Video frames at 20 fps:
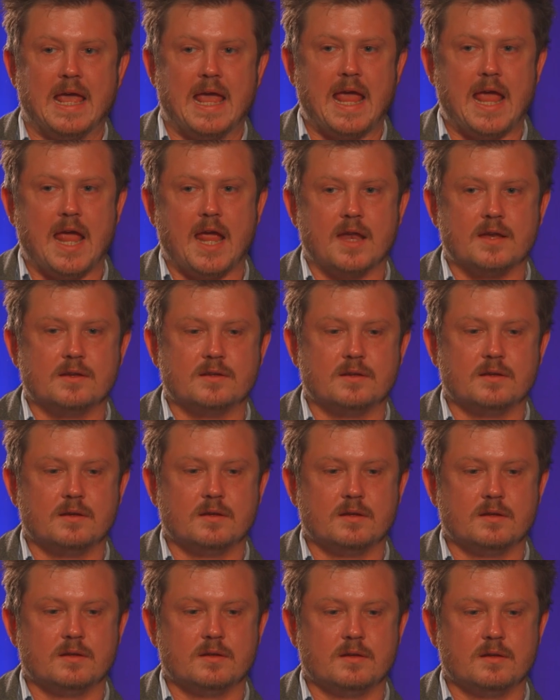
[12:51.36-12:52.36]
And
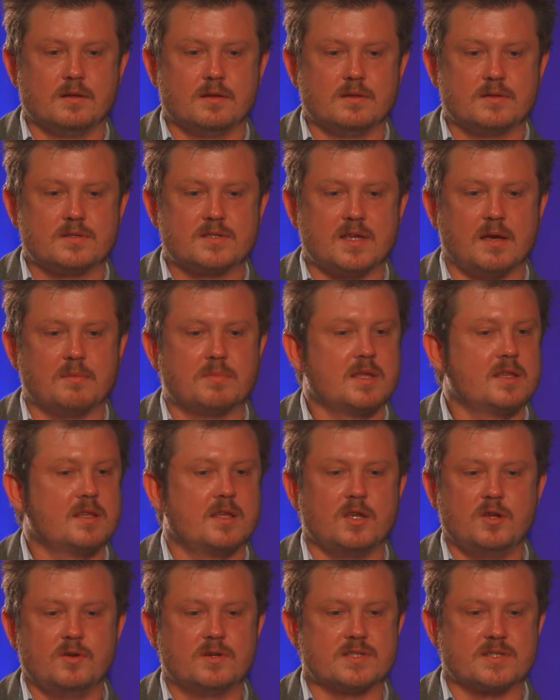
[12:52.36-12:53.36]
something
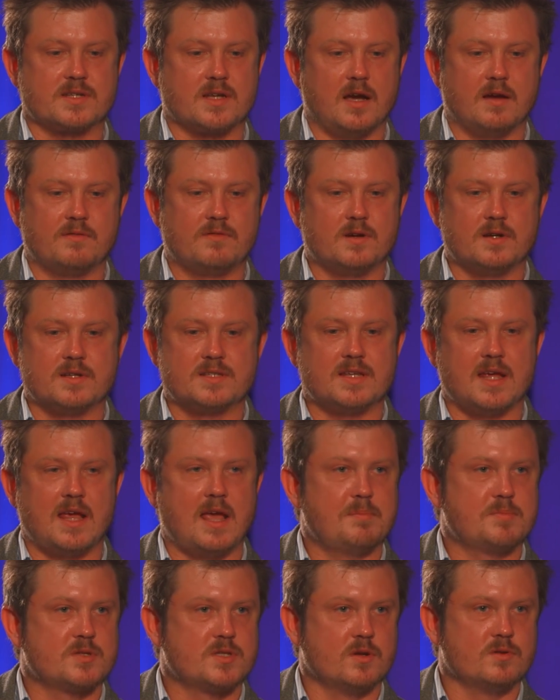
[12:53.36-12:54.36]
that you discover in, say,
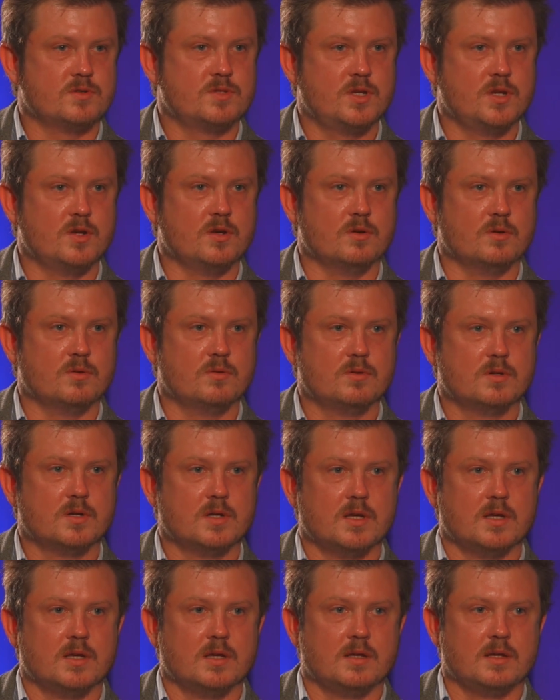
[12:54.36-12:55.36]
episode 2,
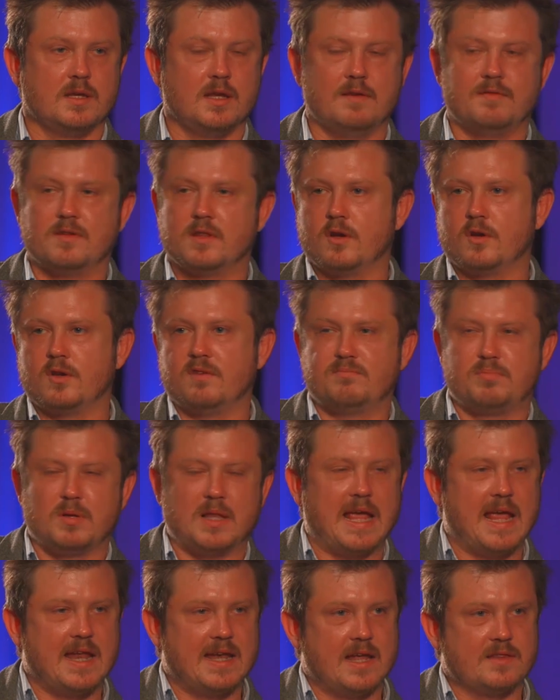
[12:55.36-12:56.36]
even though you've
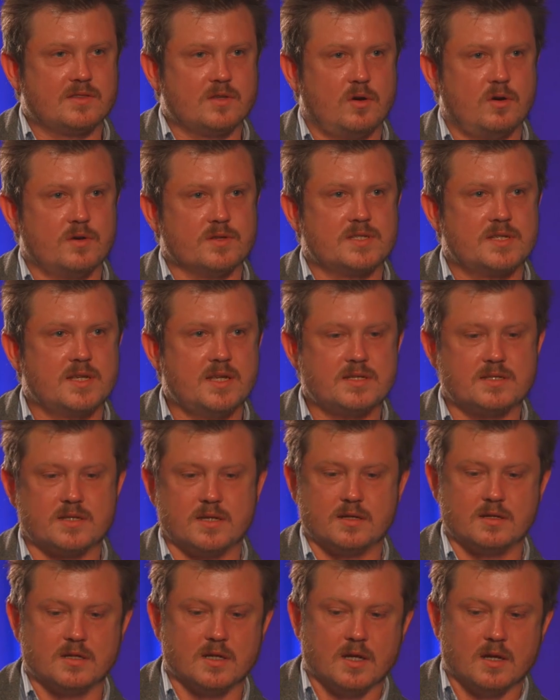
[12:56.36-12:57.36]
planned out the whole
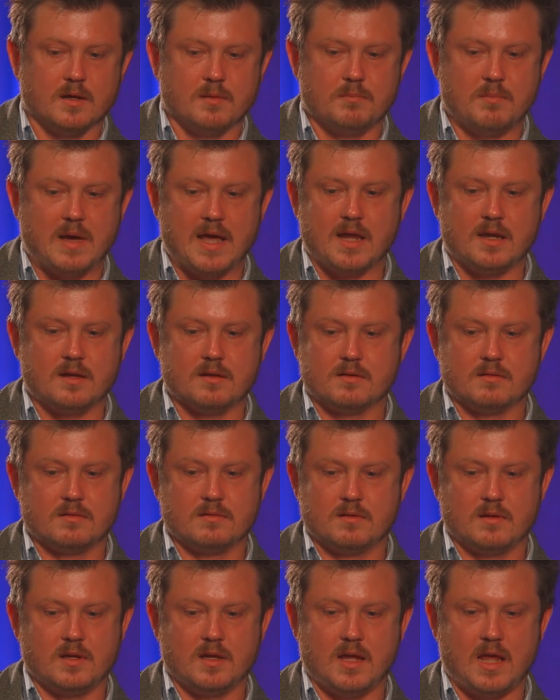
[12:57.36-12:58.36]
season, might
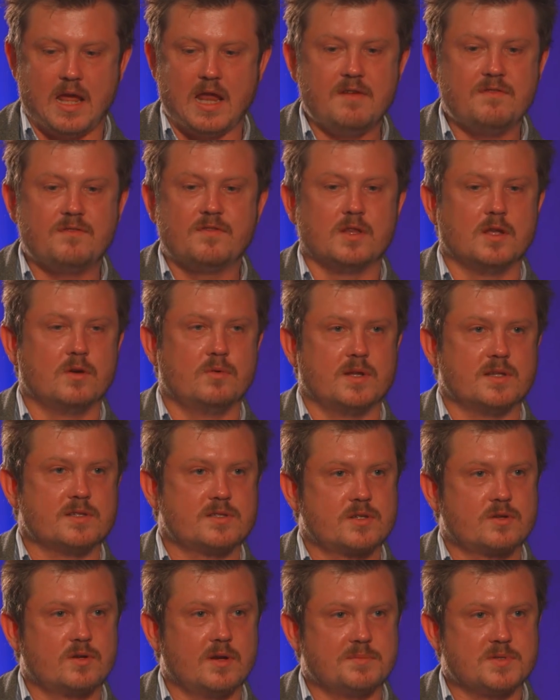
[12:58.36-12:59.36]
influence
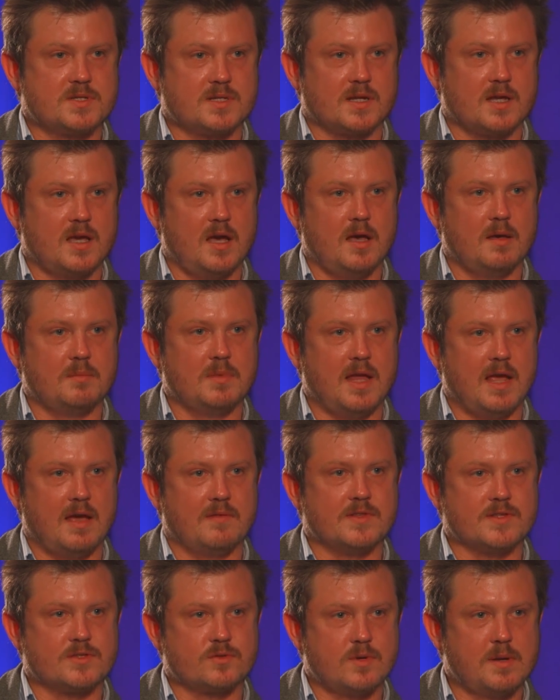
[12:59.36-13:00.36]
scripts to come and
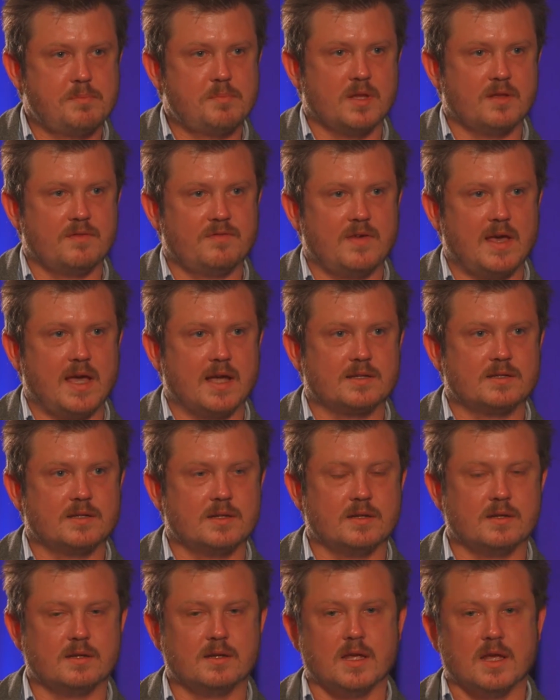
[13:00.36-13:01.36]
have this ripple effect. And